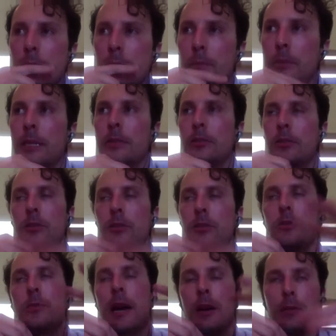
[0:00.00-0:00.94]
a big
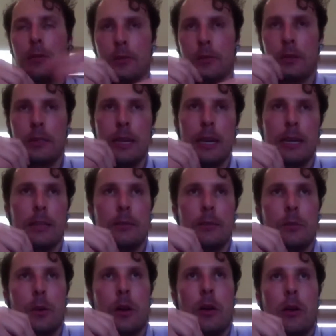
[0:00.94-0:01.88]
zoom out for a second.
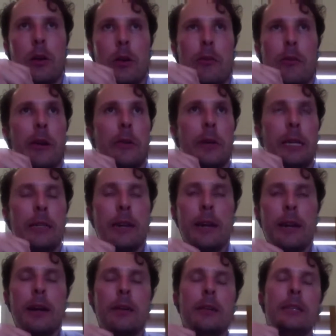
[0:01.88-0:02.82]
Where are we right
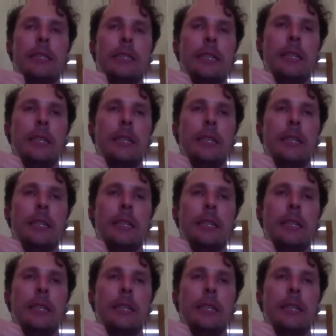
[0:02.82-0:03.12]
now?